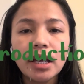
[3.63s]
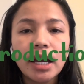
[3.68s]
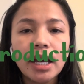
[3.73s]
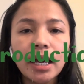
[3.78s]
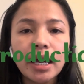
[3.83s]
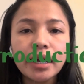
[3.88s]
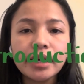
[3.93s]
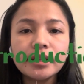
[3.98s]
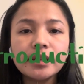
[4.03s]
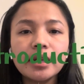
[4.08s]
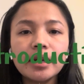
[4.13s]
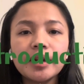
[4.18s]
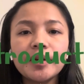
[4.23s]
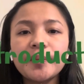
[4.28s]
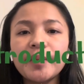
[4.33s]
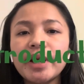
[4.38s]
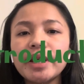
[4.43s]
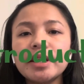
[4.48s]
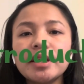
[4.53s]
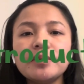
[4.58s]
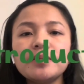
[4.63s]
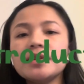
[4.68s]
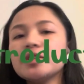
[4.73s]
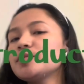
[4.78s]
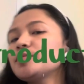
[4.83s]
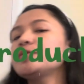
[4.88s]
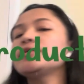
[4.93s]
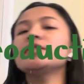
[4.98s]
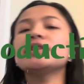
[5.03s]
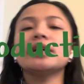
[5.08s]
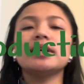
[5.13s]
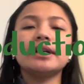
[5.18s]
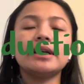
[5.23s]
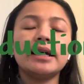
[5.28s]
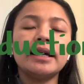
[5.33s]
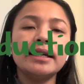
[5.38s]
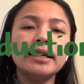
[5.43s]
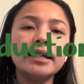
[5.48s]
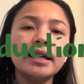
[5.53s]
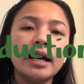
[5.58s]
Hi there, my name is Pooja
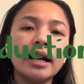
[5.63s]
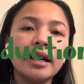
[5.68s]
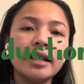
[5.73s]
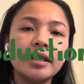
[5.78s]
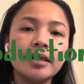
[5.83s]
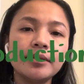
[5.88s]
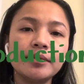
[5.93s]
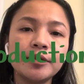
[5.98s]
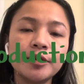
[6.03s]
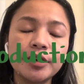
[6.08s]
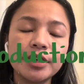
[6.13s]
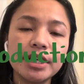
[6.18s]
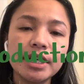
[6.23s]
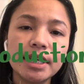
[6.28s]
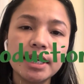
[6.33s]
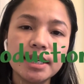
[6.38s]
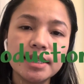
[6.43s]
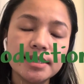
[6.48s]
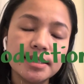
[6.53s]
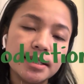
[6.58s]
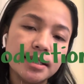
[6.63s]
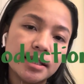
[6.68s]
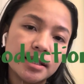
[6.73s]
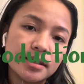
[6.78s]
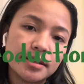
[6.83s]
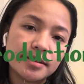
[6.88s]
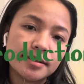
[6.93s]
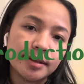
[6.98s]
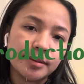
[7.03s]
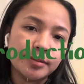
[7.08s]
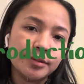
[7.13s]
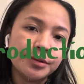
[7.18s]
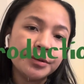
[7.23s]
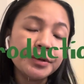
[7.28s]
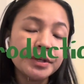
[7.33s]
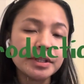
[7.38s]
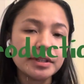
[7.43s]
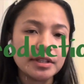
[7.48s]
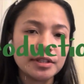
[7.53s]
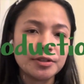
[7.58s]
Rai. I am working as DSW
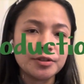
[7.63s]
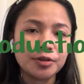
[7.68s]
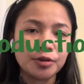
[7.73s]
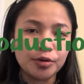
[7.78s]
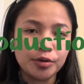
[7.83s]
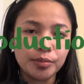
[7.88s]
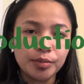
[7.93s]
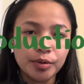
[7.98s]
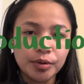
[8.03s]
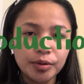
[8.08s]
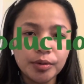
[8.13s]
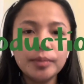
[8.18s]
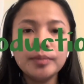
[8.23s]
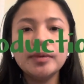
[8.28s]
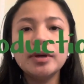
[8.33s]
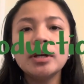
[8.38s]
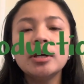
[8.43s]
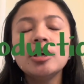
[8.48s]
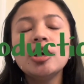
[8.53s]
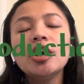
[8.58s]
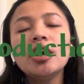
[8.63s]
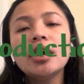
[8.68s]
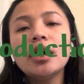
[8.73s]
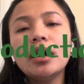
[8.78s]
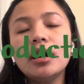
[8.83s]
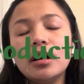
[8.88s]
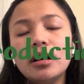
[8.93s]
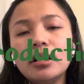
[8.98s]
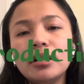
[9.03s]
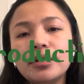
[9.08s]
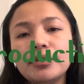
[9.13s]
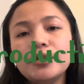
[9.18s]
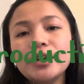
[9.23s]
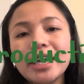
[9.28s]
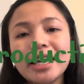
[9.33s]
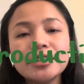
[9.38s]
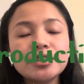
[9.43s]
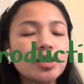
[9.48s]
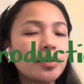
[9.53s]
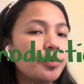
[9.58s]
in this group home. We
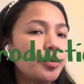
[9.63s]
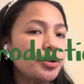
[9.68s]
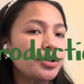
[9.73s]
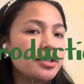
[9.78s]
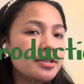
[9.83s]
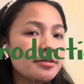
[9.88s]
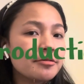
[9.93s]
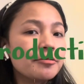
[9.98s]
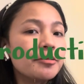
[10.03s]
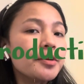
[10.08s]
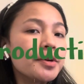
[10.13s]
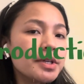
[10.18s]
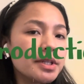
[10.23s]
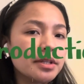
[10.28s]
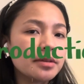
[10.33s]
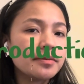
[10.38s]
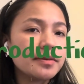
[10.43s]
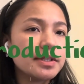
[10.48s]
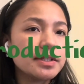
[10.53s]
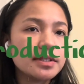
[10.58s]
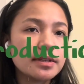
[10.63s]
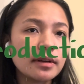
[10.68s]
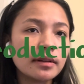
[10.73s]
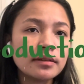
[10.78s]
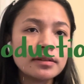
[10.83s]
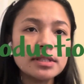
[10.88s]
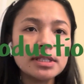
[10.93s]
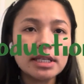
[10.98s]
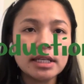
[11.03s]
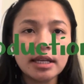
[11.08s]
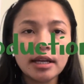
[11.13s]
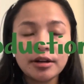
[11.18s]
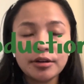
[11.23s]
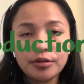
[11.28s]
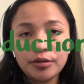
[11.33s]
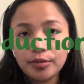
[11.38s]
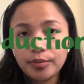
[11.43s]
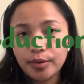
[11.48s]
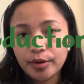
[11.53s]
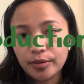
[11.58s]
are supporting 4 individuals in our
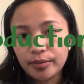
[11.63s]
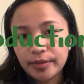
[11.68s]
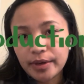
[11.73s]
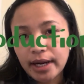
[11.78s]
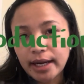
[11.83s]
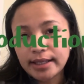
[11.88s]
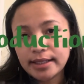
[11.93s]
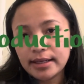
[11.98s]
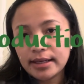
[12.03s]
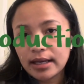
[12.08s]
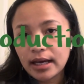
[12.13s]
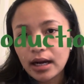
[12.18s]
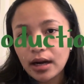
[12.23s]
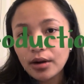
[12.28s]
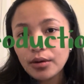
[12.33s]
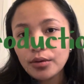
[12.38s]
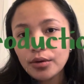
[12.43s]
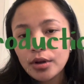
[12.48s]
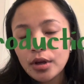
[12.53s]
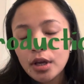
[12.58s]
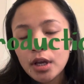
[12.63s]
group home right now.